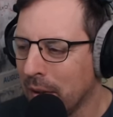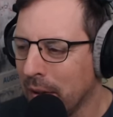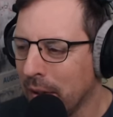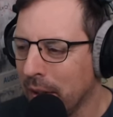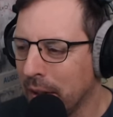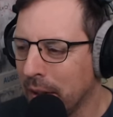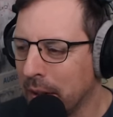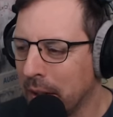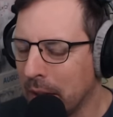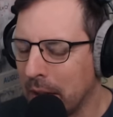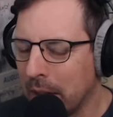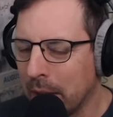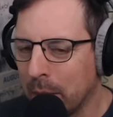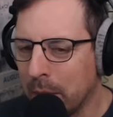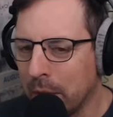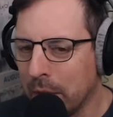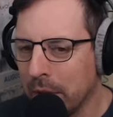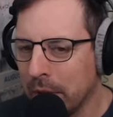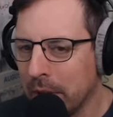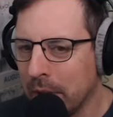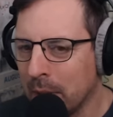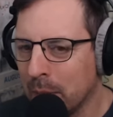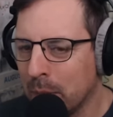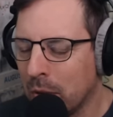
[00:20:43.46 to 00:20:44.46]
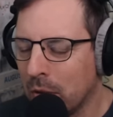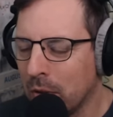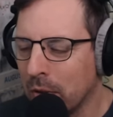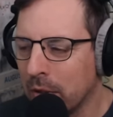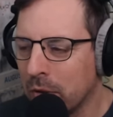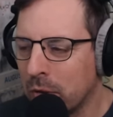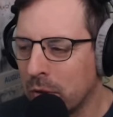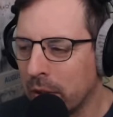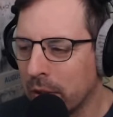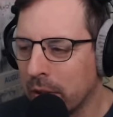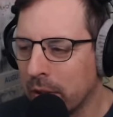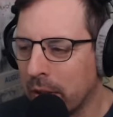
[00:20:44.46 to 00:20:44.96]
and that they really didn't pull the
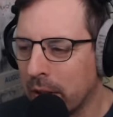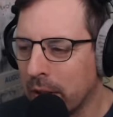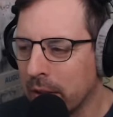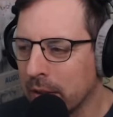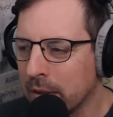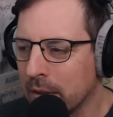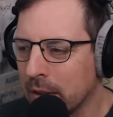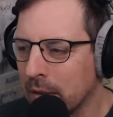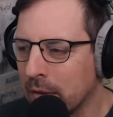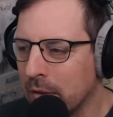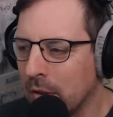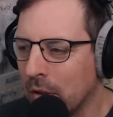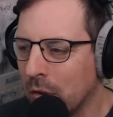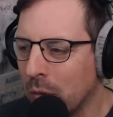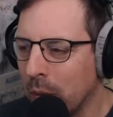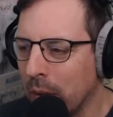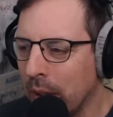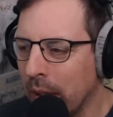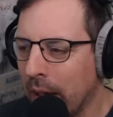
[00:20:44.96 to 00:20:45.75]
trigger on us until we